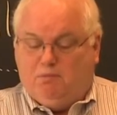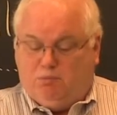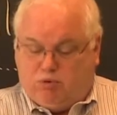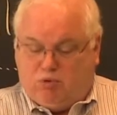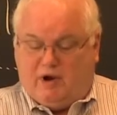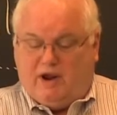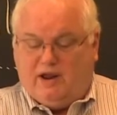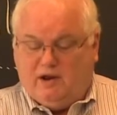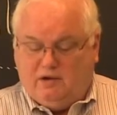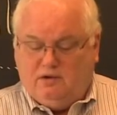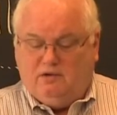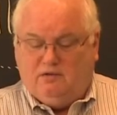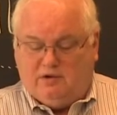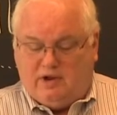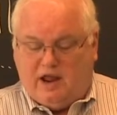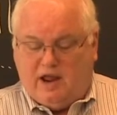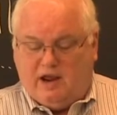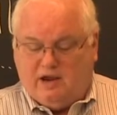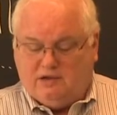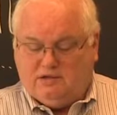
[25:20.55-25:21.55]
brand new
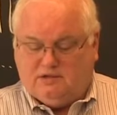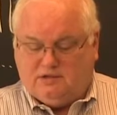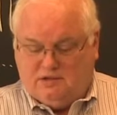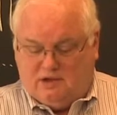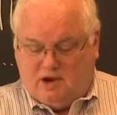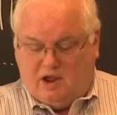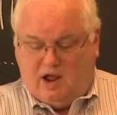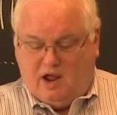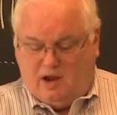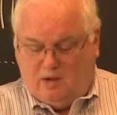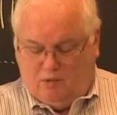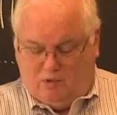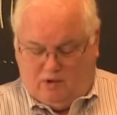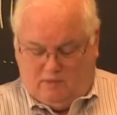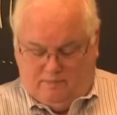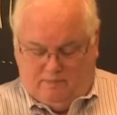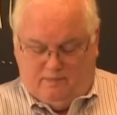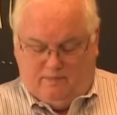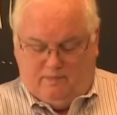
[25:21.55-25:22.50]
tanks in Iowa.